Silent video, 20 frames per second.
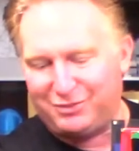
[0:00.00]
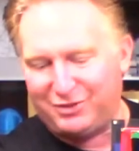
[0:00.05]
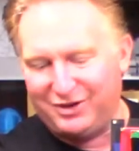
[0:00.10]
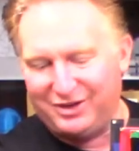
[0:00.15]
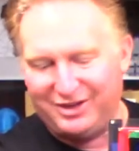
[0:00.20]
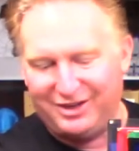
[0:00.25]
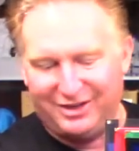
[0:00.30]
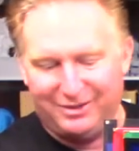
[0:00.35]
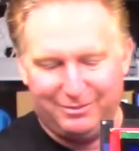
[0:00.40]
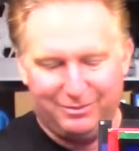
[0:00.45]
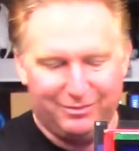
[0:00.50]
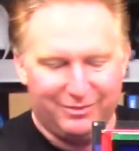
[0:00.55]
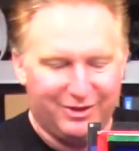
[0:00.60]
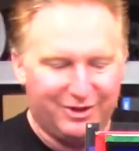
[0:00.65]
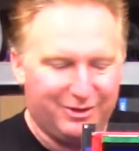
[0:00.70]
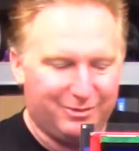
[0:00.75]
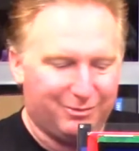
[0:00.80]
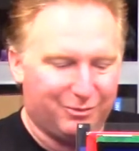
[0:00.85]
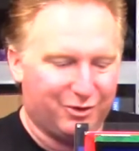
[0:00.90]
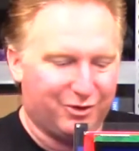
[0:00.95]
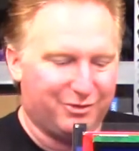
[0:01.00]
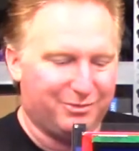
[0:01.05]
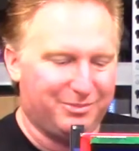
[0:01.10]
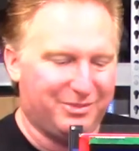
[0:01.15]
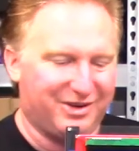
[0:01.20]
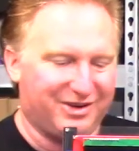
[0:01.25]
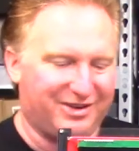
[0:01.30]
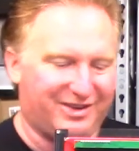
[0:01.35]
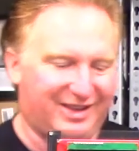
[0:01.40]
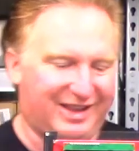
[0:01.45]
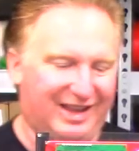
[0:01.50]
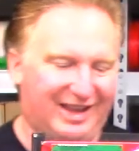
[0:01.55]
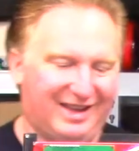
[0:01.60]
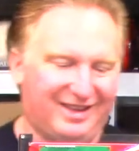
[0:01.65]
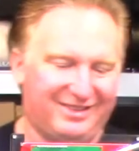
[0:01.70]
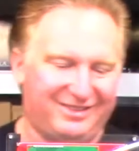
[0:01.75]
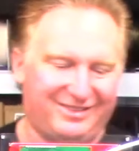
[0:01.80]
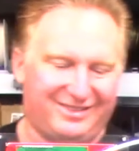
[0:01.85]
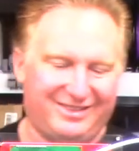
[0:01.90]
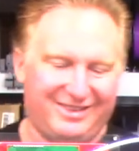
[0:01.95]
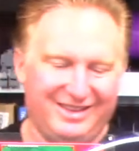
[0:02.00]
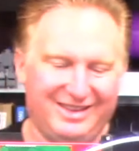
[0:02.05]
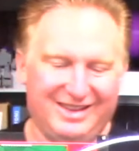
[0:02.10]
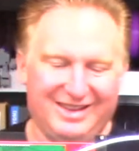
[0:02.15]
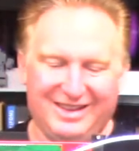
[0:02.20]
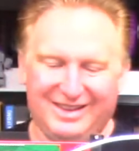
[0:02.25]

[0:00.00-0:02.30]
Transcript: printed more meerkats.